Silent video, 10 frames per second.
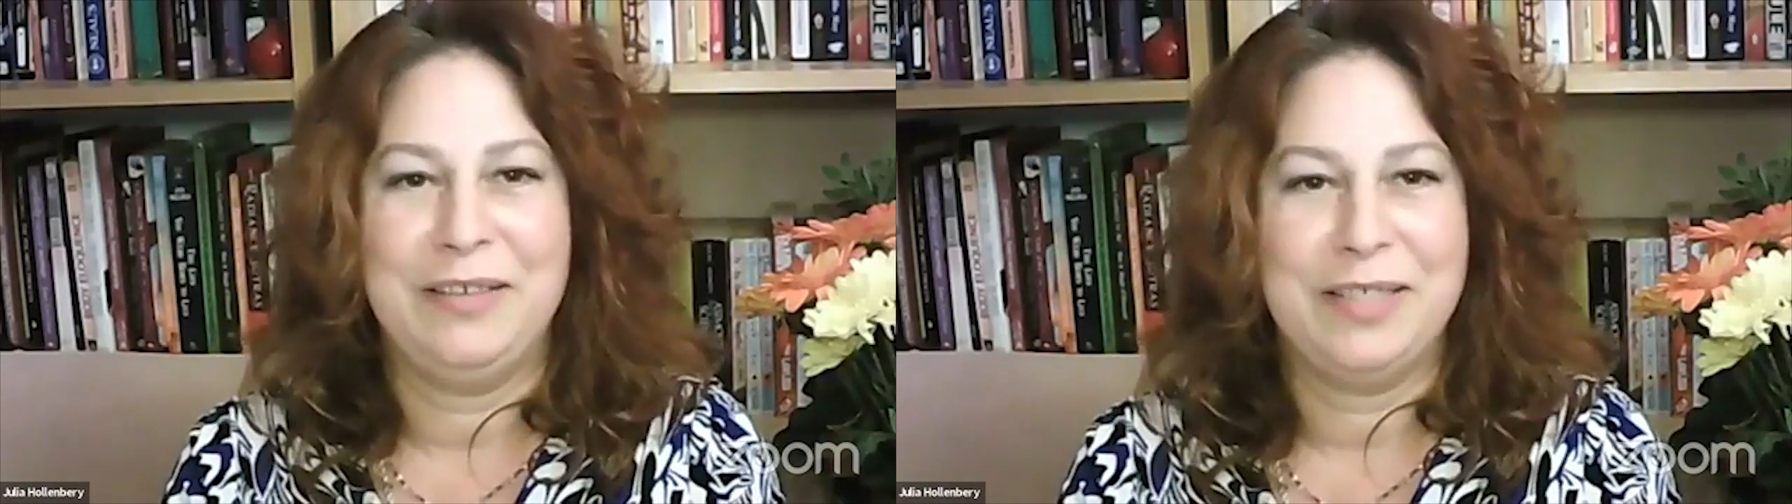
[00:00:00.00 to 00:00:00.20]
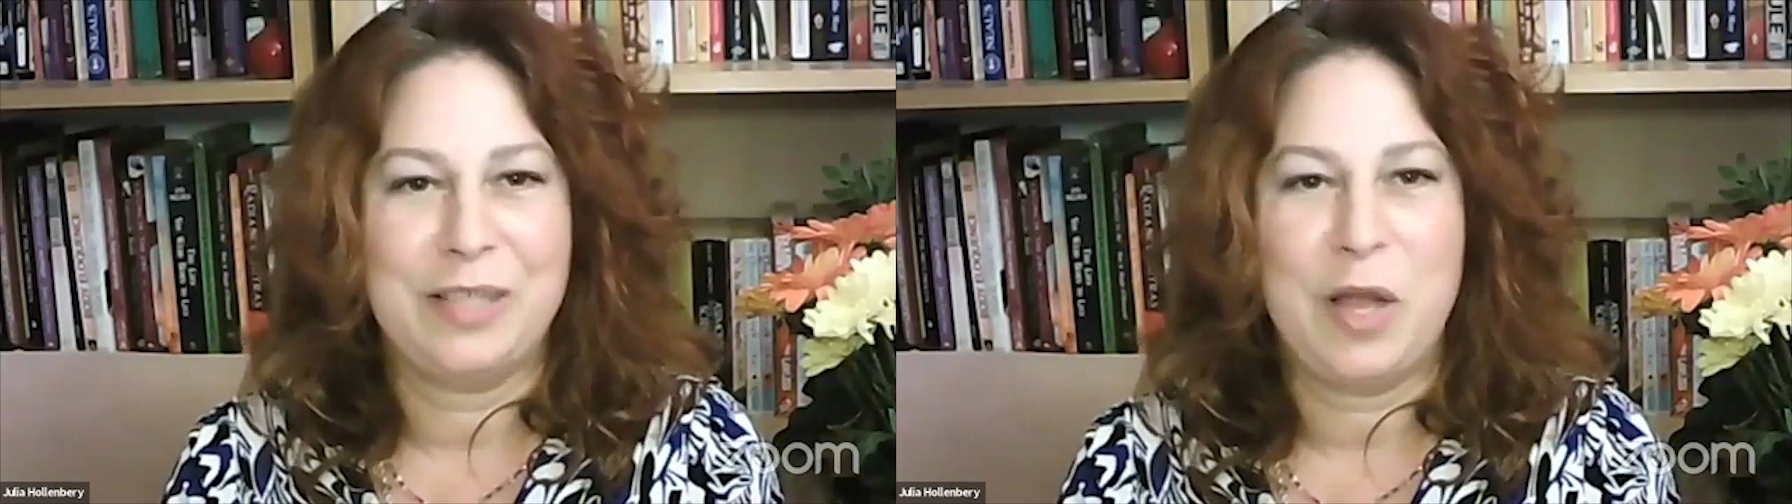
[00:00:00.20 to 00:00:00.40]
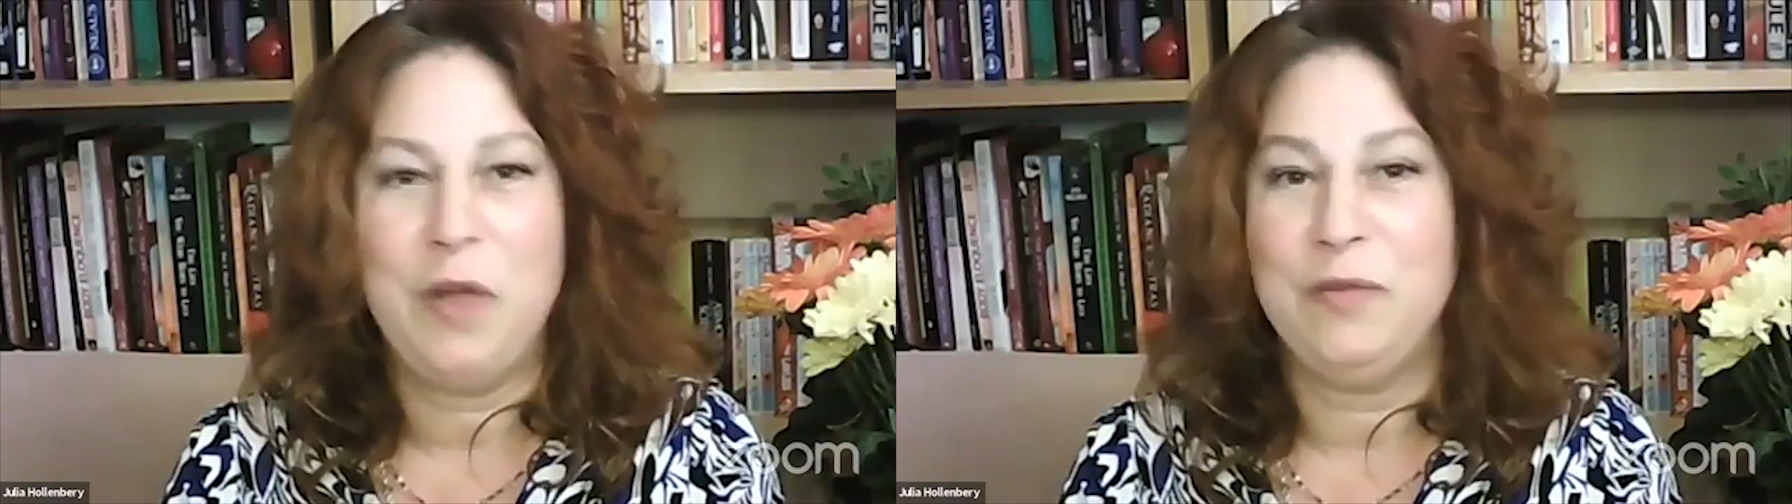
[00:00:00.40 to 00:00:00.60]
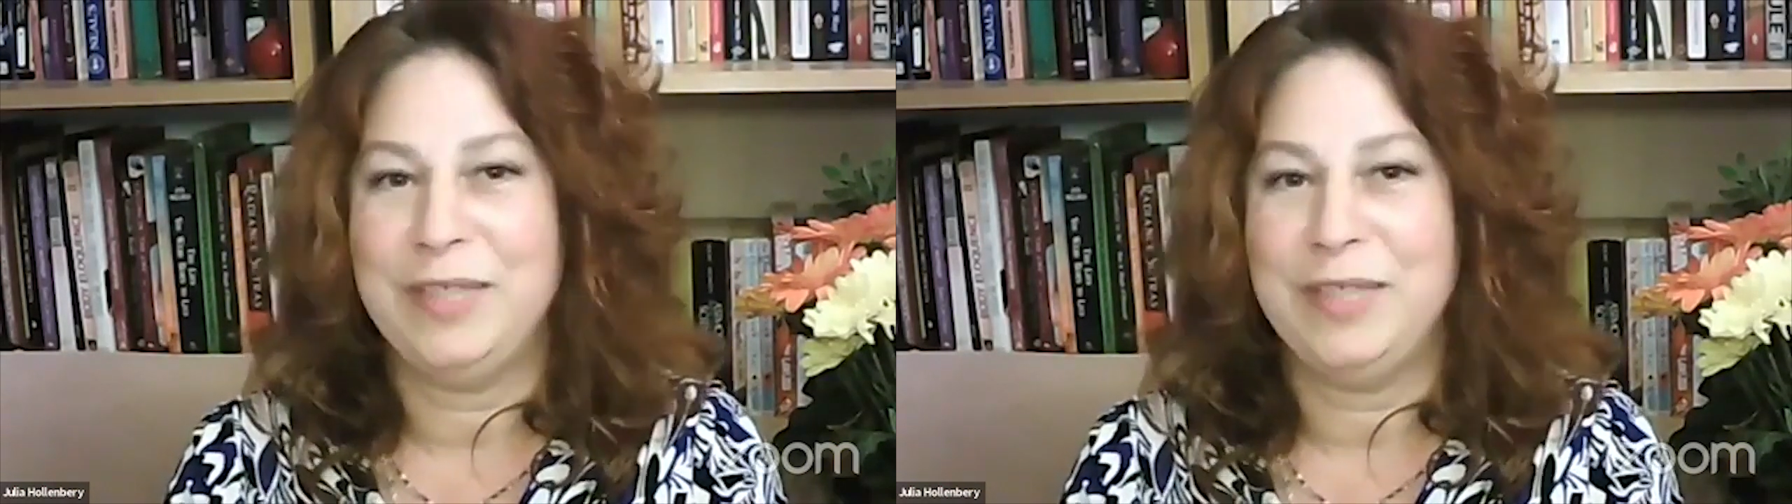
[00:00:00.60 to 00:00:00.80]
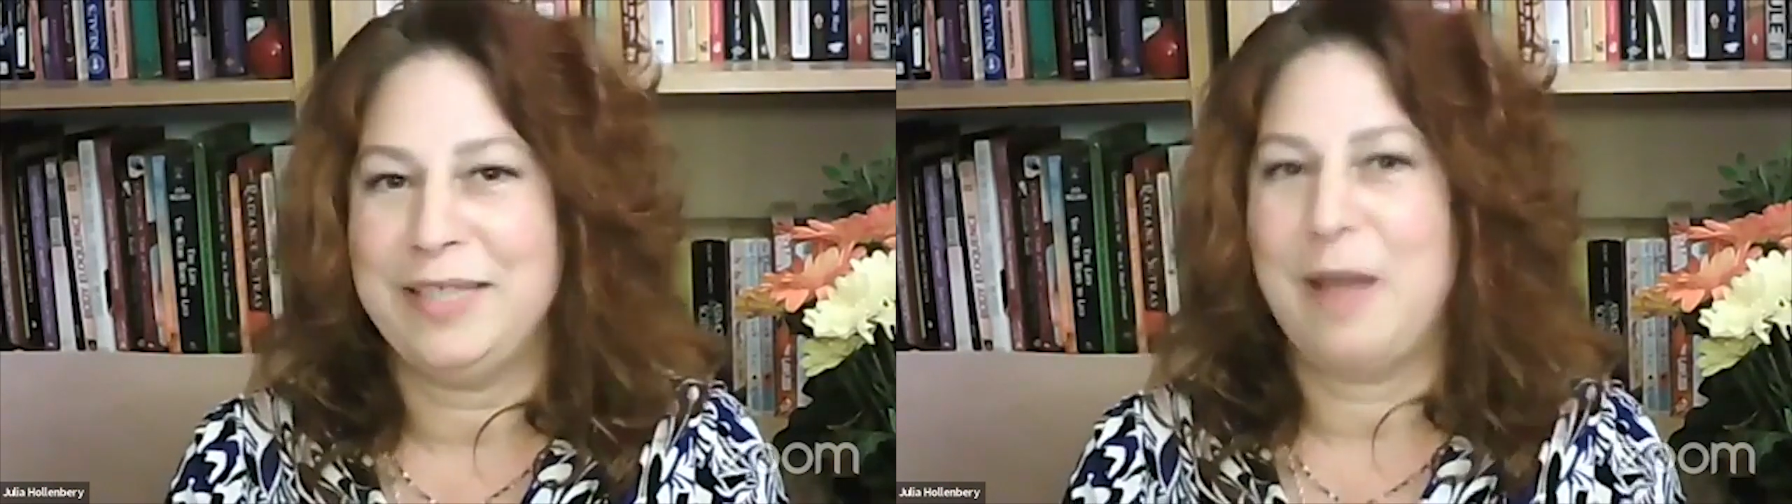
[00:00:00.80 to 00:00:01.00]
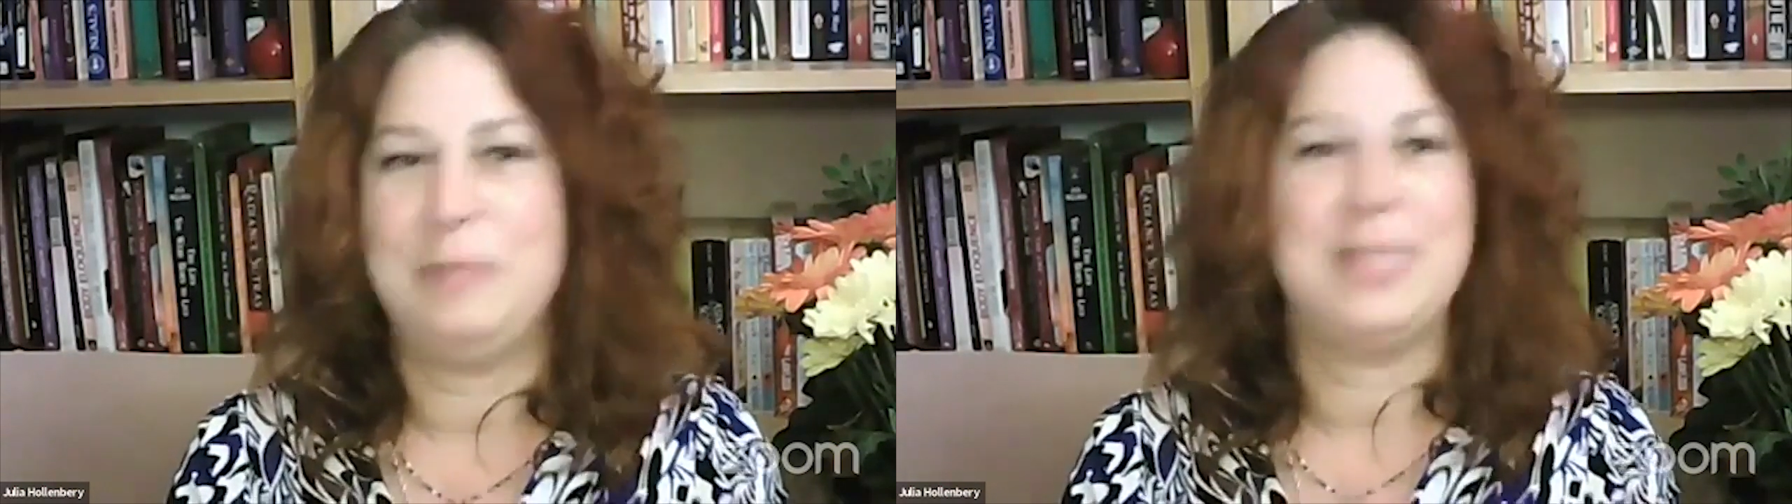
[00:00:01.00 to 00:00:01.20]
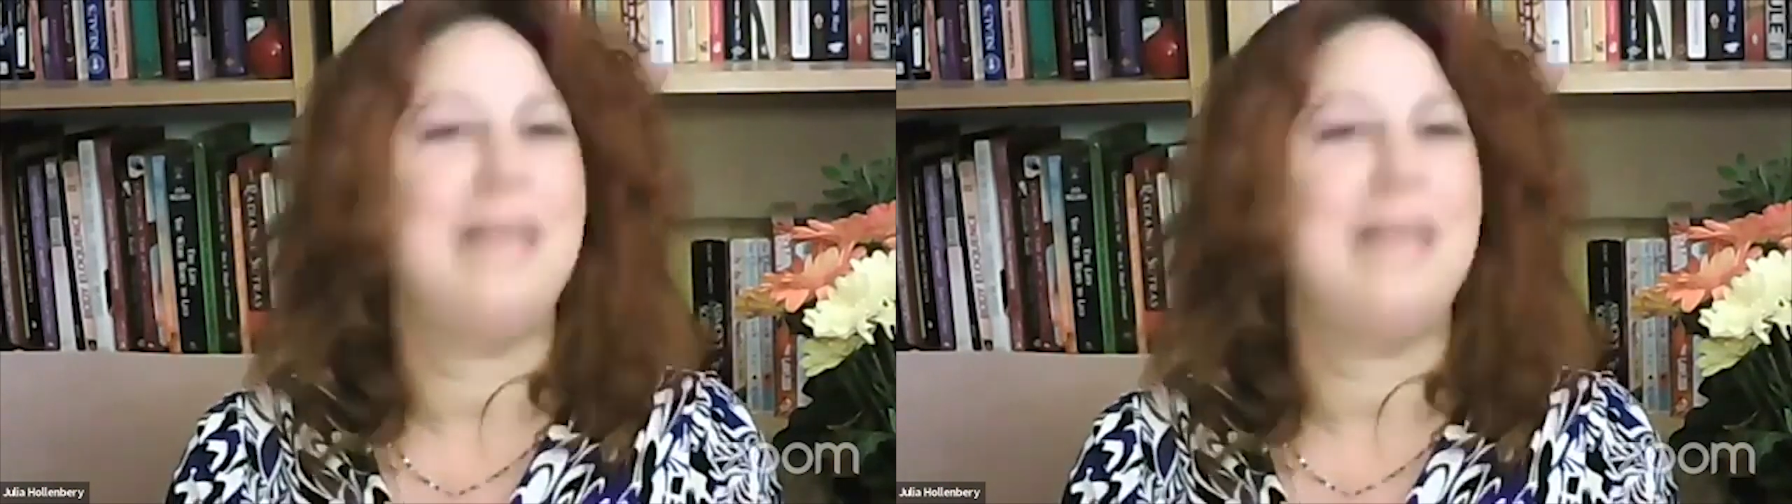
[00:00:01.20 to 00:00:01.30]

It's COVID times.